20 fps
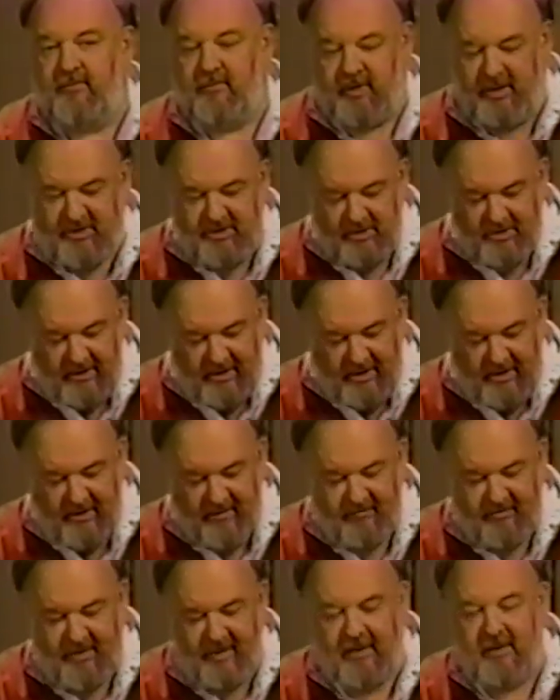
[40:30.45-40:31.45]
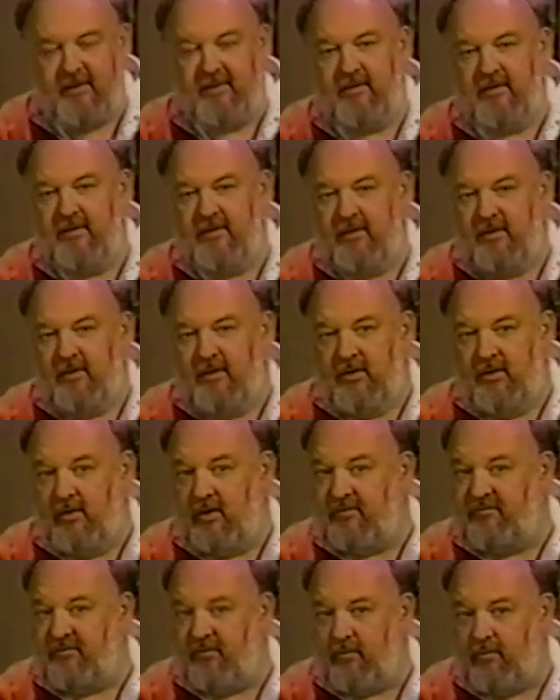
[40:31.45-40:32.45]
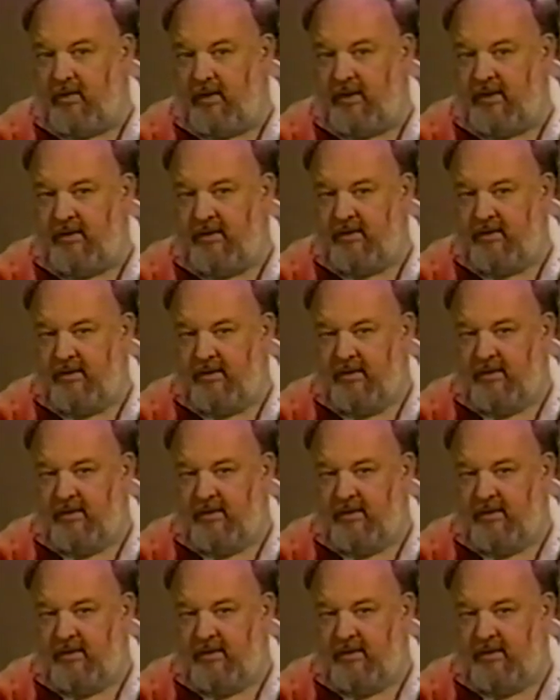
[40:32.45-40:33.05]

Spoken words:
Make sure you have that. Look for one